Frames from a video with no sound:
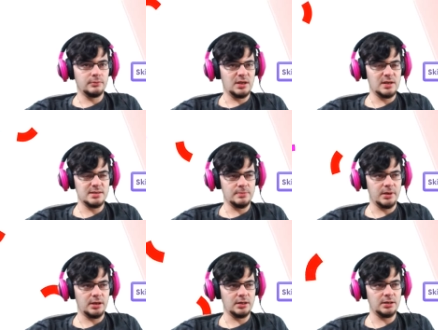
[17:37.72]
Because
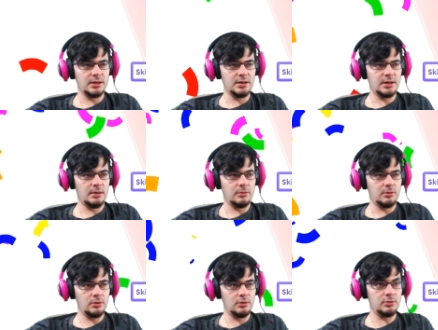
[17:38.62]
apparently, um,
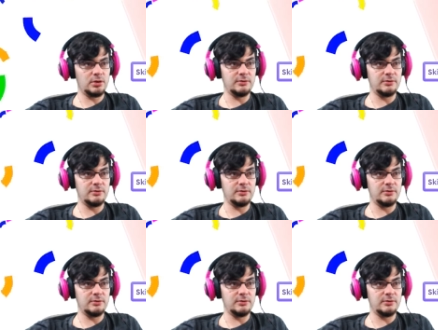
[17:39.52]
oh,